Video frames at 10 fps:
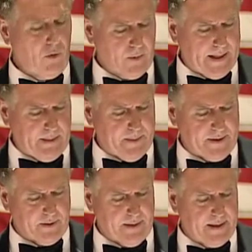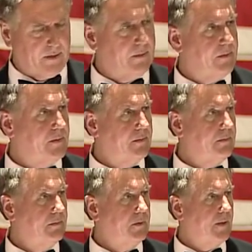already been great.
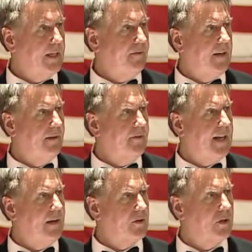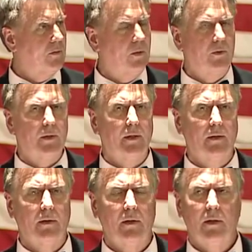25,000
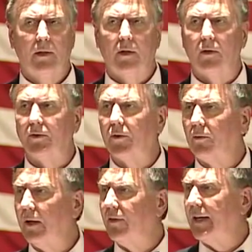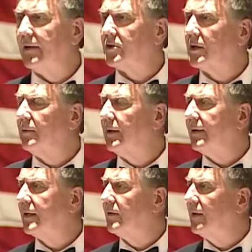wounded, over 3,000
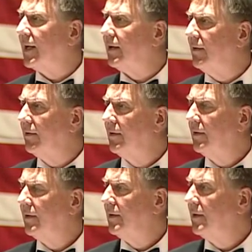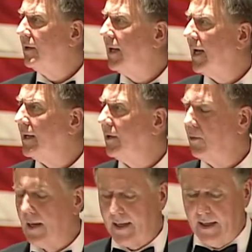American dead, Andy
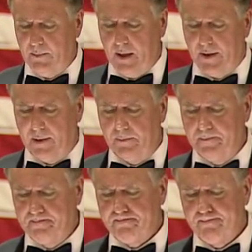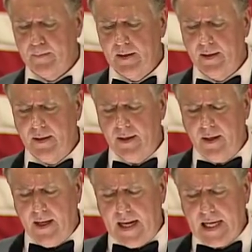Nowacki among them.
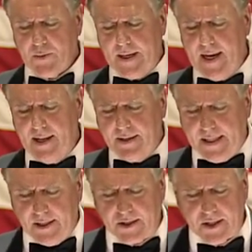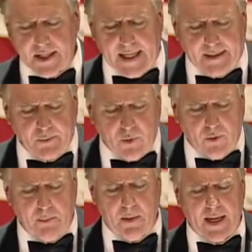As we gather here tonight,
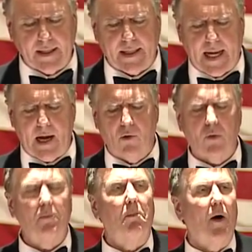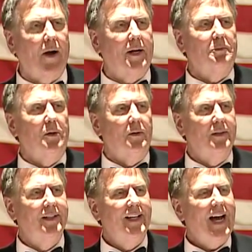we're reminded how remarkable,
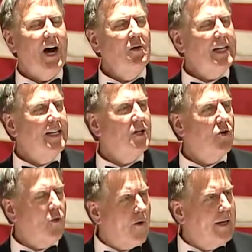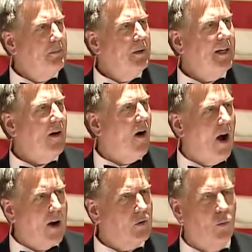how incredibly
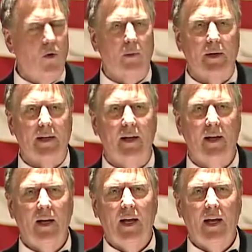heartwarming,